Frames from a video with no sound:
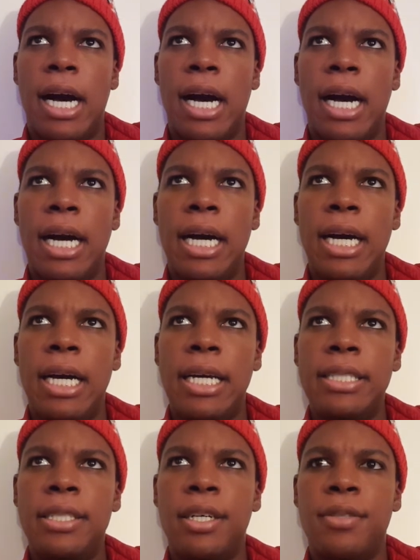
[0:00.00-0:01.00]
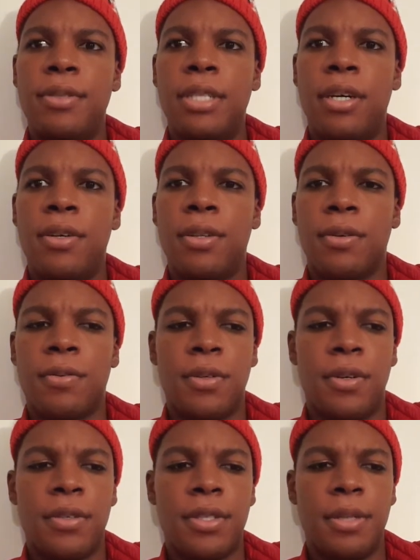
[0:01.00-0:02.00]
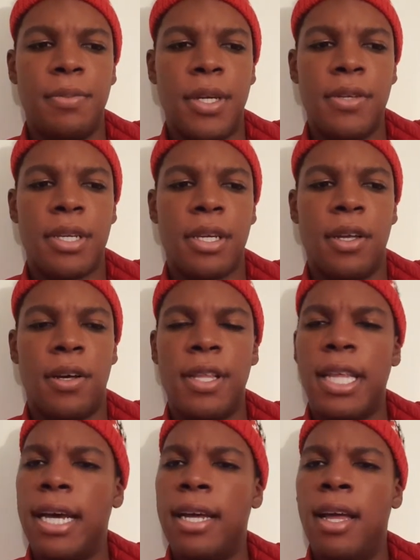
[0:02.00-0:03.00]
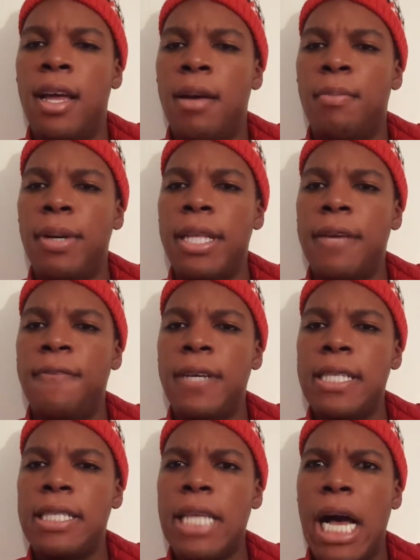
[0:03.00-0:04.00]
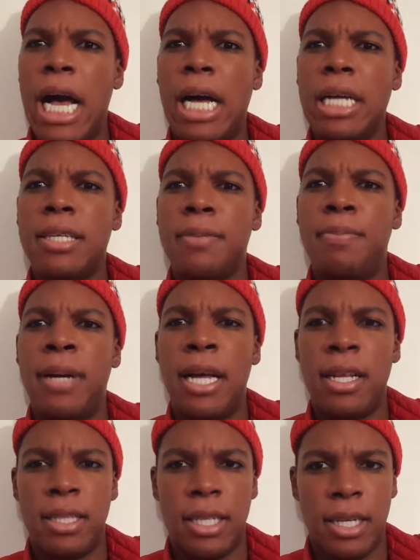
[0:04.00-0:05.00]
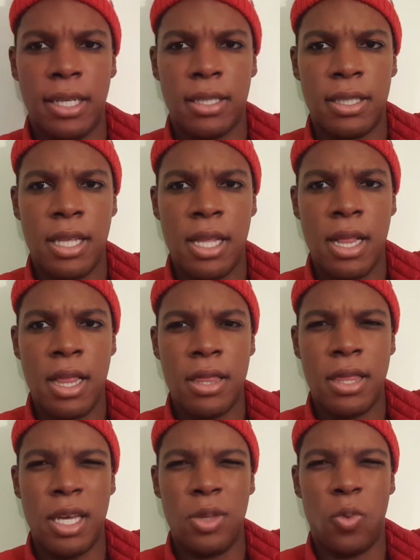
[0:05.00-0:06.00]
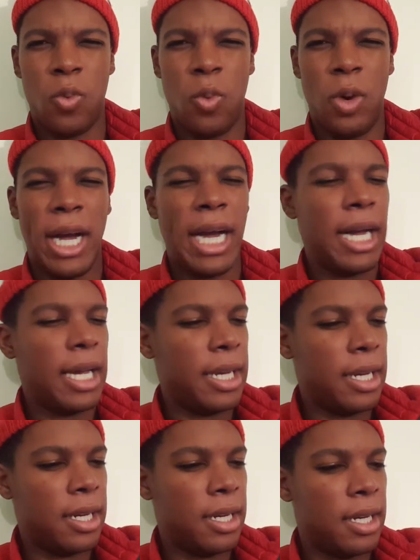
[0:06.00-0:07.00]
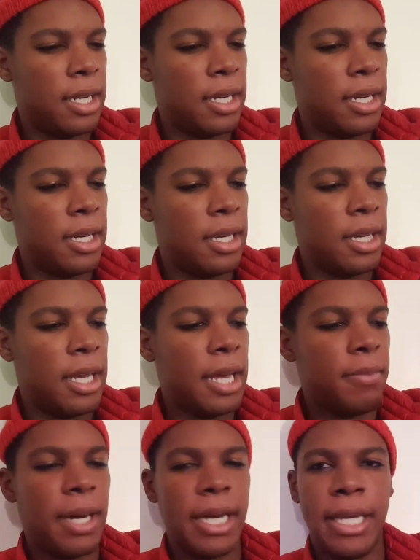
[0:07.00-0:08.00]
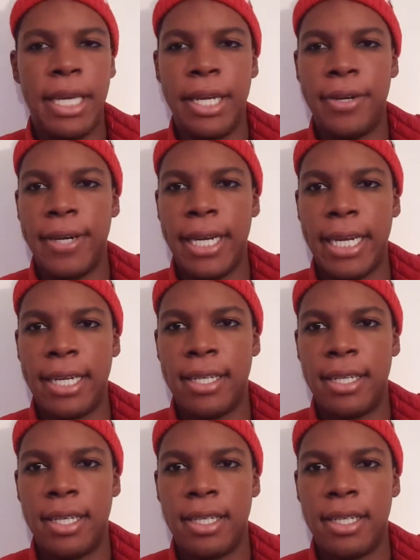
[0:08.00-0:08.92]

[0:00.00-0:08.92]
I don't know the rules to music and all of that, but if it's a cappella, then why am I hearing